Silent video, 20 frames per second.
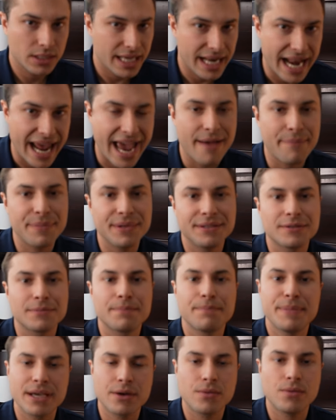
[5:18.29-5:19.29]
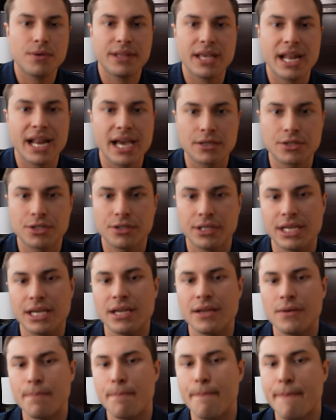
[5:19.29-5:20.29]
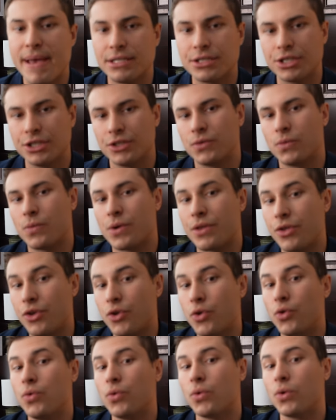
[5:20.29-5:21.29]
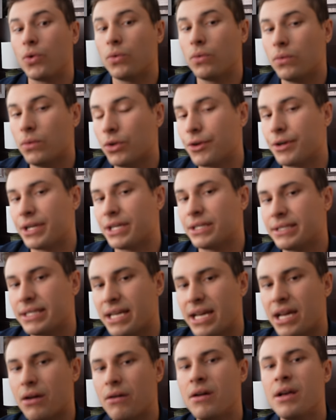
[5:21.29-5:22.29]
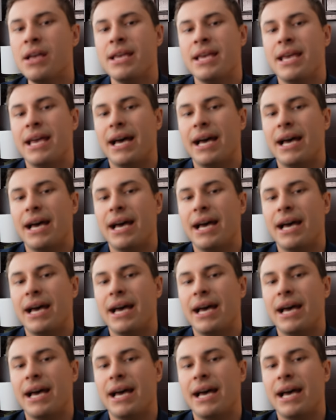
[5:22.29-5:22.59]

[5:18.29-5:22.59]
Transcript: It happens. Pick one that actually meshes with your learning style,